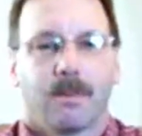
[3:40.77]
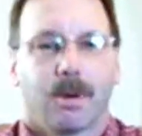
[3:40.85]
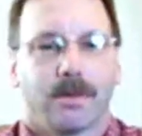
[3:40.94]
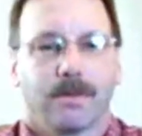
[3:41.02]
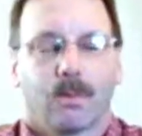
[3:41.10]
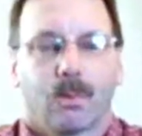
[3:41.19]

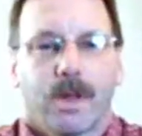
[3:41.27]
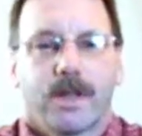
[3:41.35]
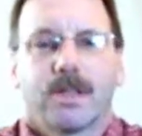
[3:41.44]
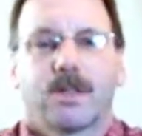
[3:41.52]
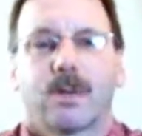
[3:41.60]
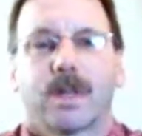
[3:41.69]
But whether
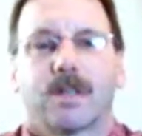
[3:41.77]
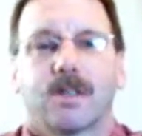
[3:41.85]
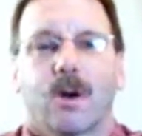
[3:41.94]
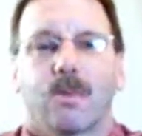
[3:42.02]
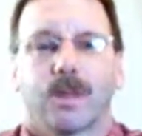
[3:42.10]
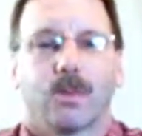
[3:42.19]
you do or you
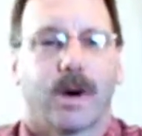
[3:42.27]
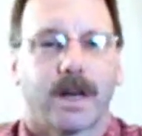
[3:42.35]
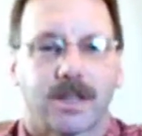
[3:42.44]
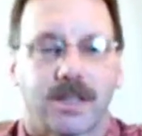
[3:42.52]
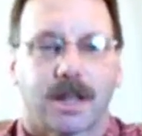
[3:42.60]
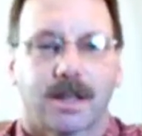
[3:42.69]
don't, you want
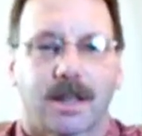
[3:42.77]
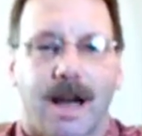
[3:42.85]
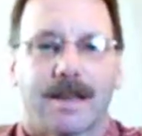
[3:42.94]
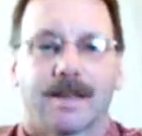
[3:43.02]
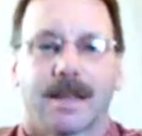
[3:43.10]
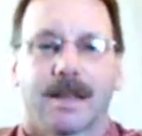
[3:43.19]
to share
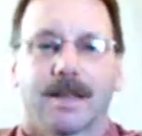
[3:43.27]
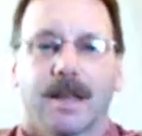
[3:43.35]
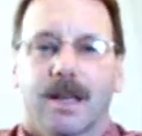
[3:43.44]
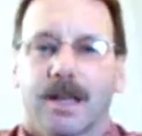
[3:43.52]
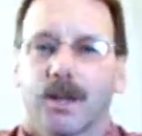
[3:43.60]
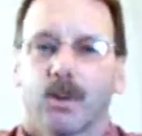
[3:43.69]
content.
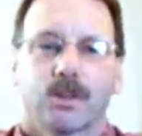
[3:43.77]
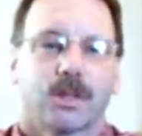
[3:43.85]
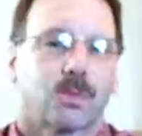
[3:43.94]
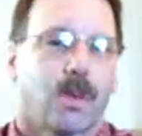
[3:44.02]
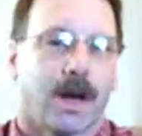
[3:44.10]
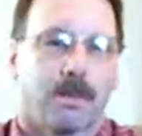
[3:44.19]
You don't
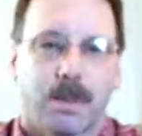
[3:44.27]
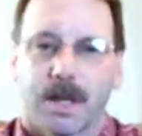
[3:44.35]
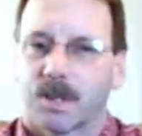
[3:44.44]
just want to